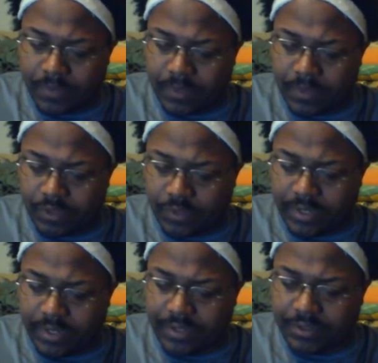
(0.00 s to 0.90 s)
as well
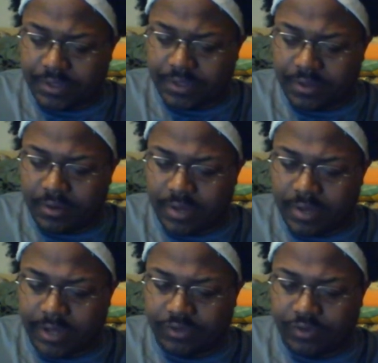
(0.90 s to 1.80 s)
as the
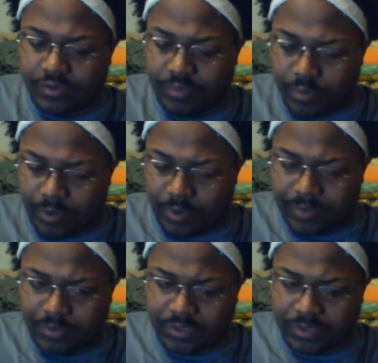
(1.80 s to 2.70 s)
extra
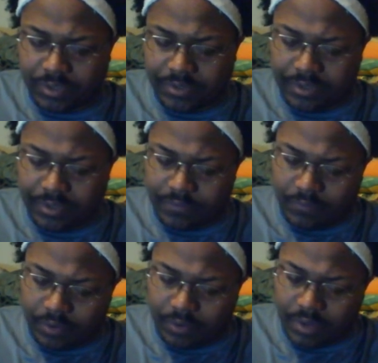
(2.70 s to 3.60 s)
programs which I was in
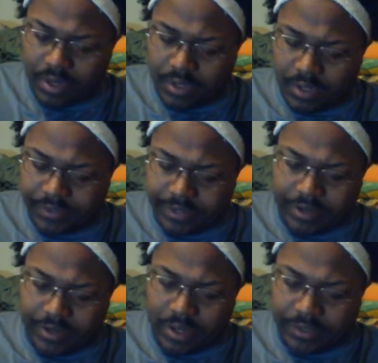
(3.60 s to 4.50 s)
for state
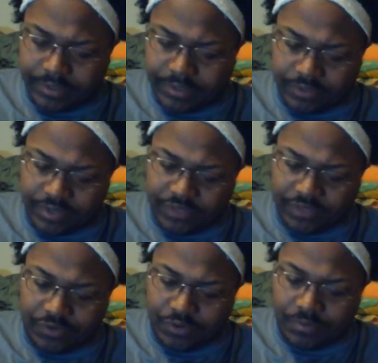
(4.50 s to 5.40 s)
college and then transferred
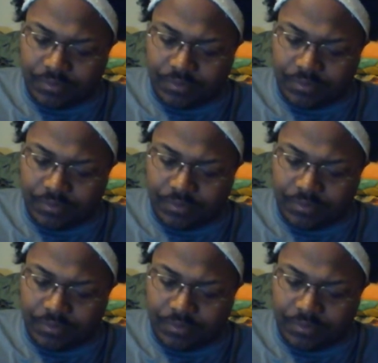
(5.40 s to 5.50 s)
to,